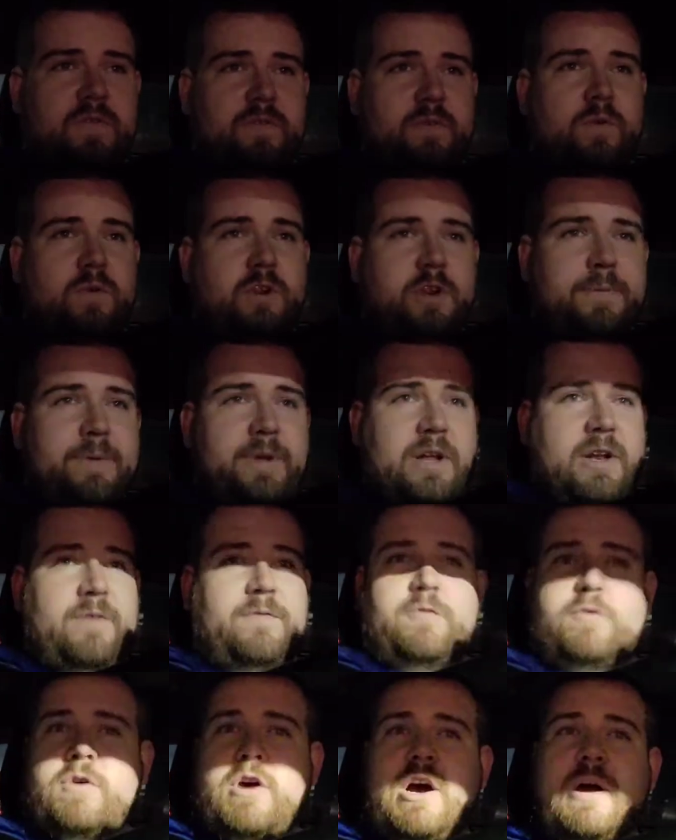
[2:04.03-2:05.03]
have to worry about
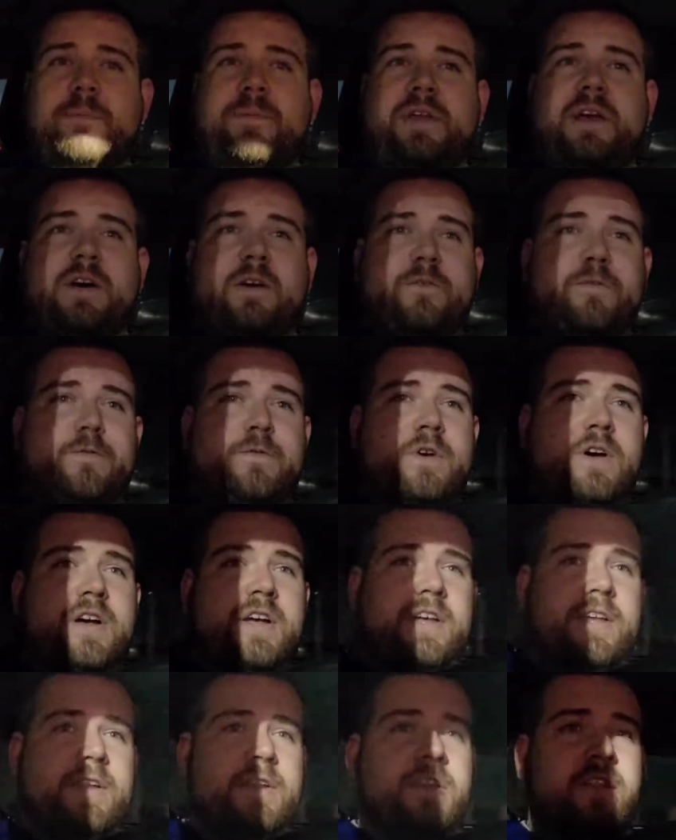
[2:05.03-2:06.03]
it. If you opt out,
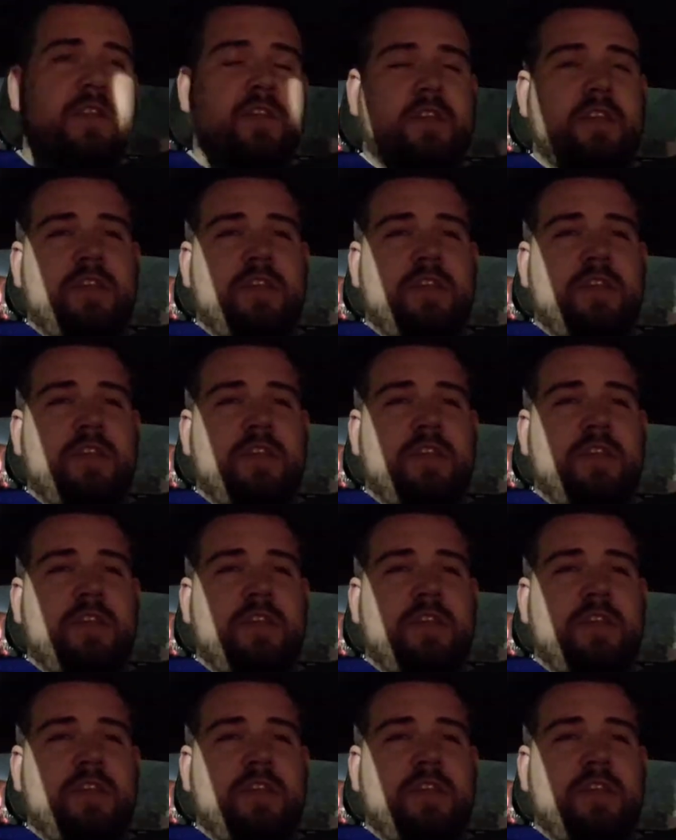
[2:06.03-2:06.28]
fine.